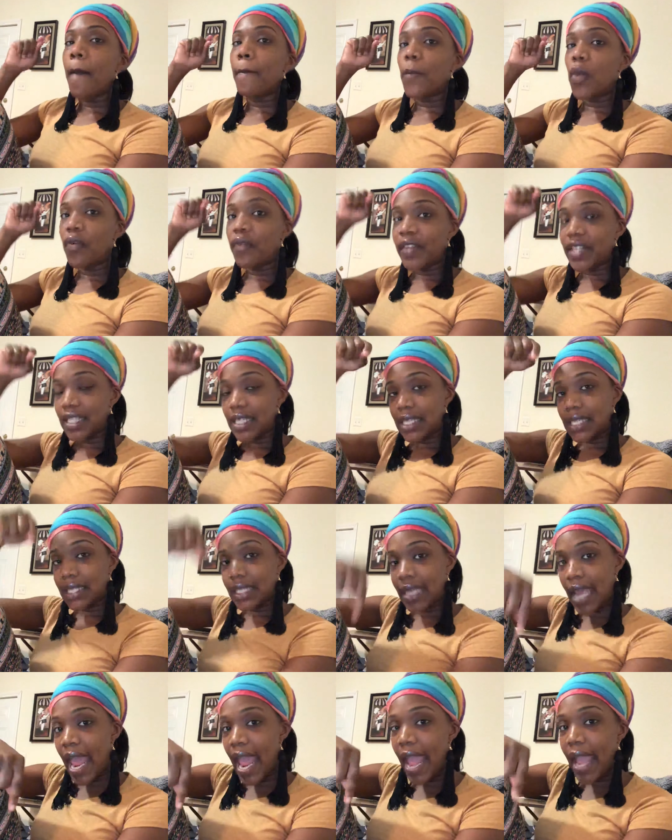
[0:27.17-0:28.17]
Moving
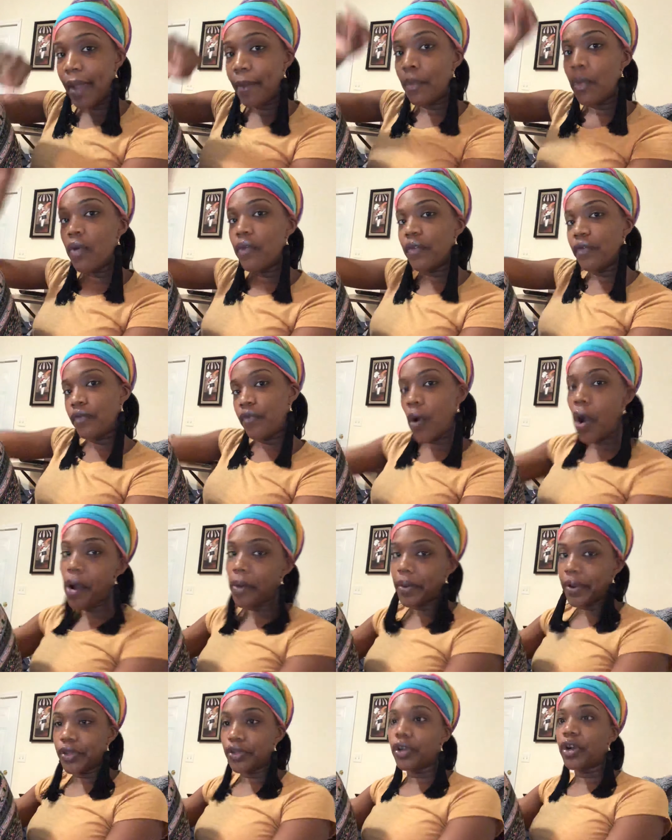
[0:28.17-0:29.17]

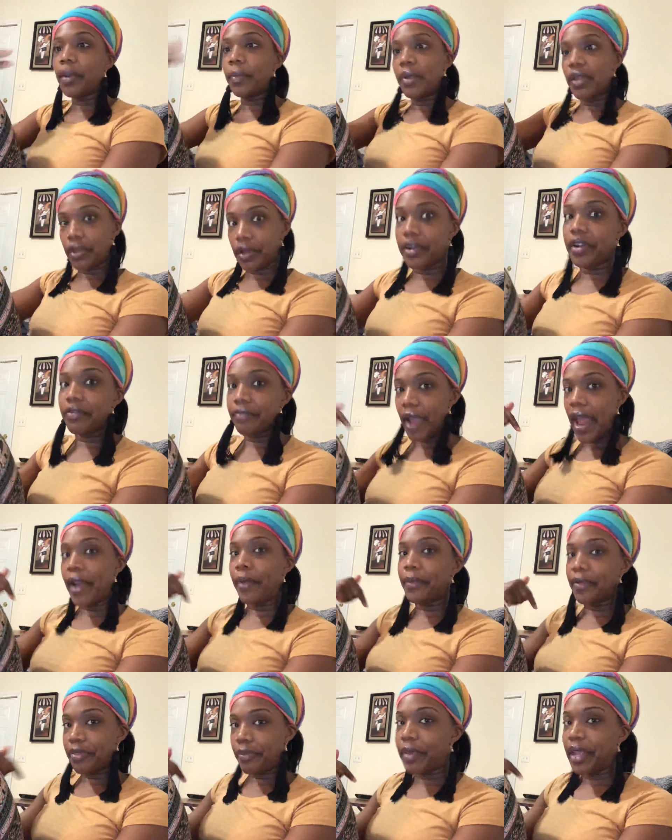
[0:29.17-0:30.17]
forward, you're going to be learning
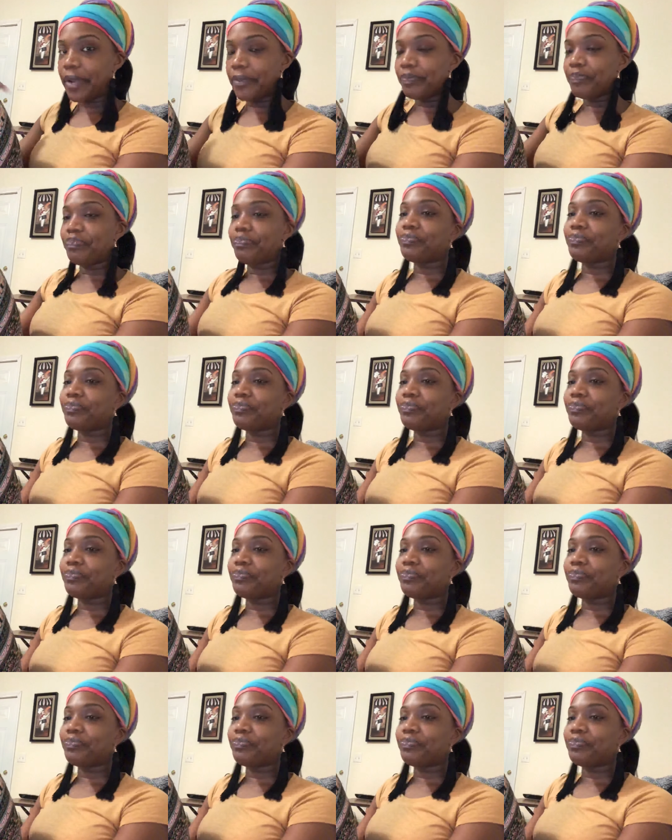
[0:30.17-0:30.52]
writing with me.